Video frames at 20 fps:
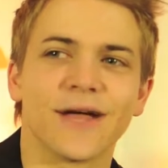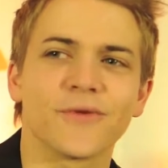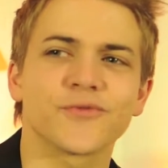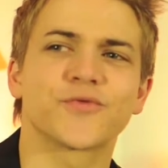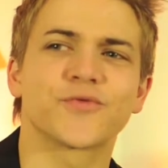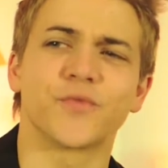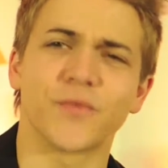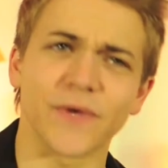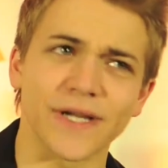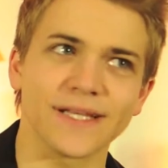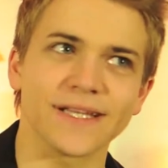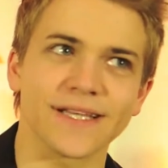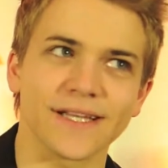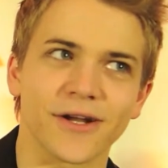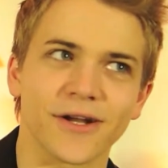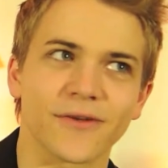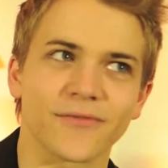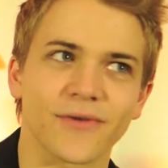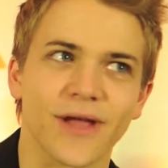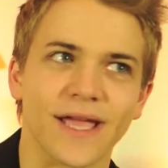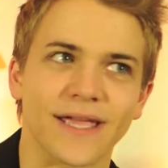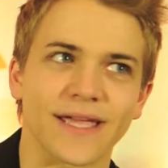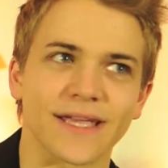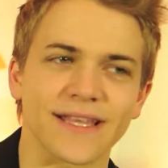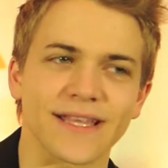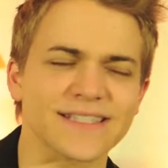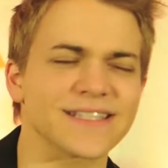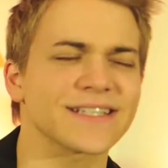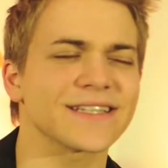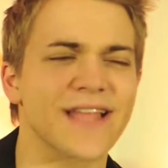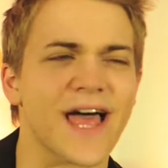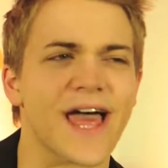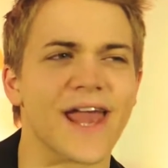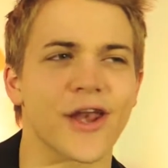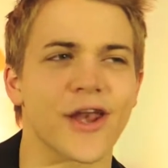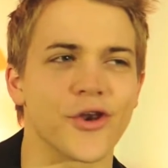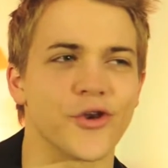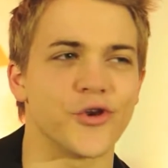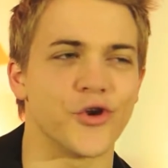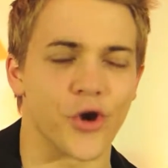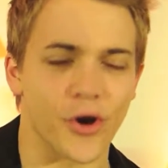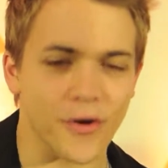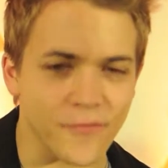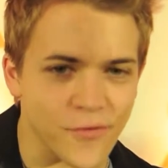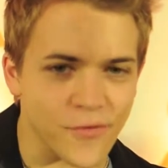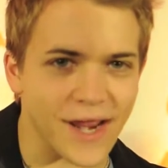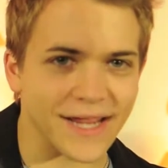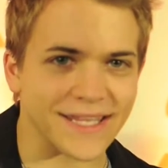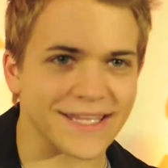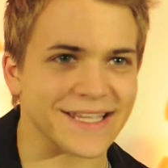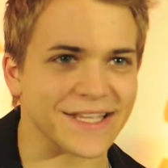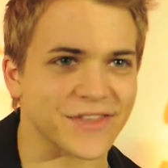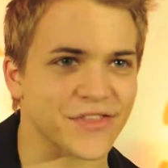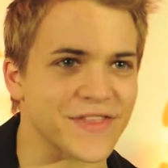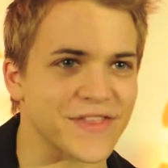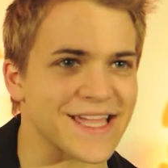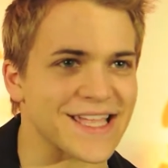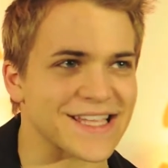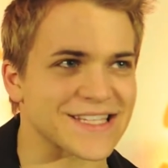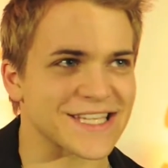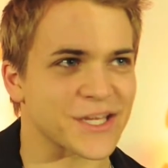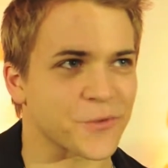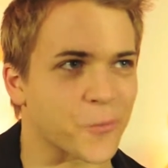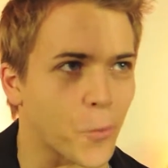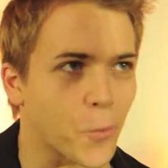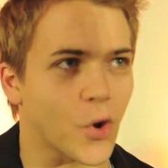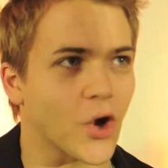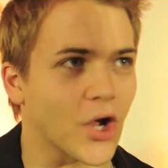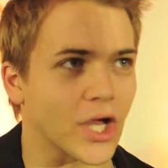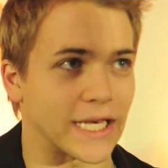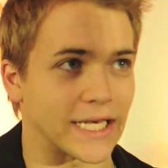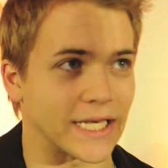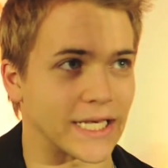It was really nerve-wracking. That's a lot of nerve-wracking things in one.